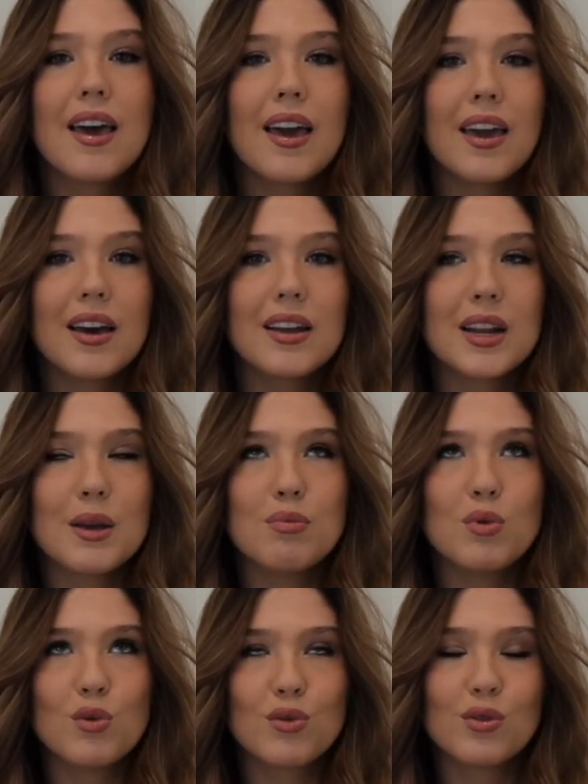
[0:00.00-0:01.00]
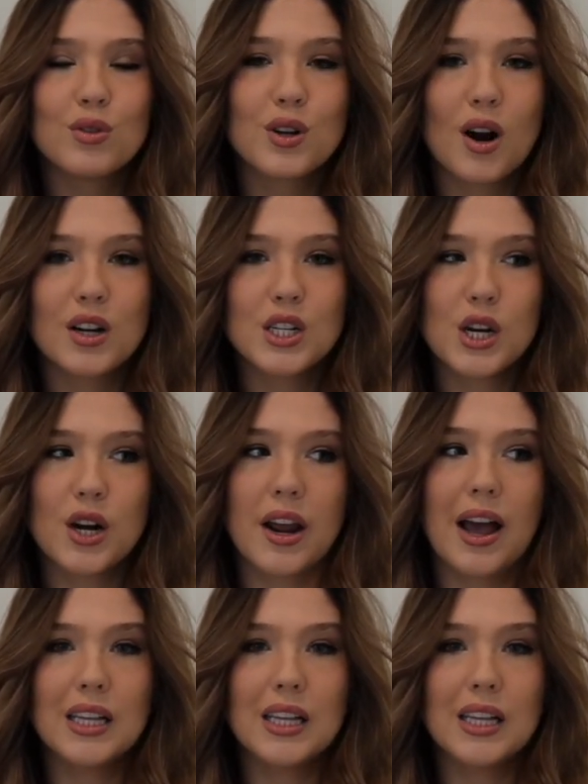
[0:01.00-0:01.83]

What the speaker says: and a beautiful tart cherry.